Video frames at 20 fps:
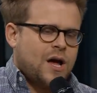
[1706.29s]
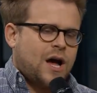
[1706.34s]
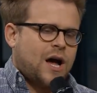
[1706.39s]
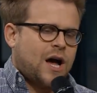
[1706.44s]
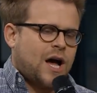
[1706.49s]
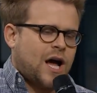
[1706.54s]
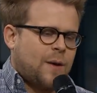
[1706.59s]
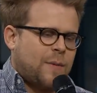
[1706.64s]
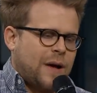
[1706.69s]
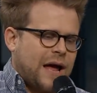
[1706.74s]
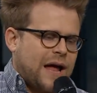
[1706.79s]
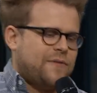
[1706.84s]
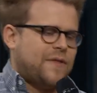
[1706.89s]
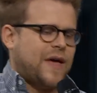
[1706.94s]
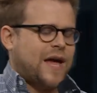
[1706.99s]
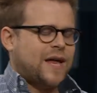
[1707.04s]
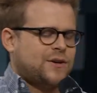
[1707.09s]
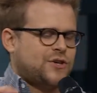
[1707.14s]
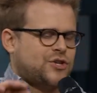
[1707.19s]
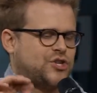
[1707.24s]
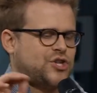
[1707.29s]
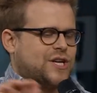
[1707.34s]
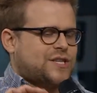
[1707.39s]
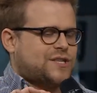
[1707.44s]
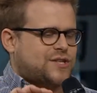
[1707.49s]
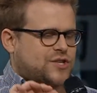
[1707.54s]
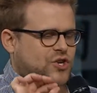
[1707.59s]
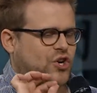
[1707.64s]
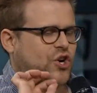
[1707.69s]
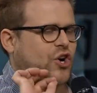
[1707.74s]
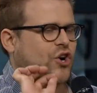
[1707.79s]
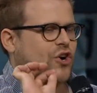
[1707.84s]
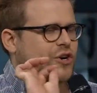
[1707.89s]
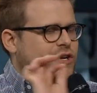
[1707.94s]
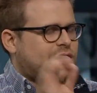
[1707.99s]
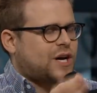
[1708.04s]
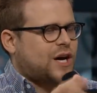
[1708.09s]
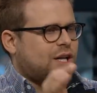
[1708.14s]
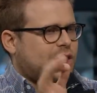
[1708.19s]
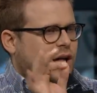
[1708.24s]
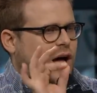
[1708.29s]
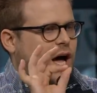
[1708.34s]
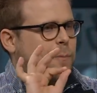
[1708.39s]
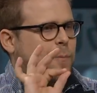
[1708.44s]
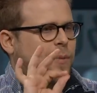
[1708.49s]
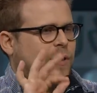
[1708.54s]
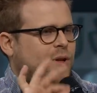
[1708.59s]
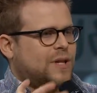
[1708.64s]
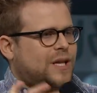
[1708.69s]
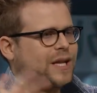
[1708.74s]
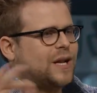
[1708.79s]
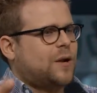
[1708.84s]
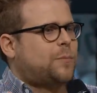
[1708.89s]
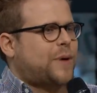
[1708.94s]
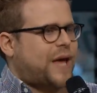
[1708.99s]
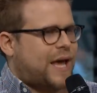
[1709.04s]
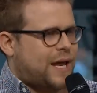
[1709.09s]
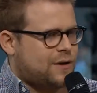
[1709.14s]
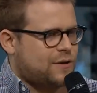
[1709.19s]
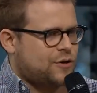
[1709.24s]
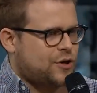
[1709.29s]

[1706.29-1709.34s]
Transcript: Um, and then just turned a, up a little bit,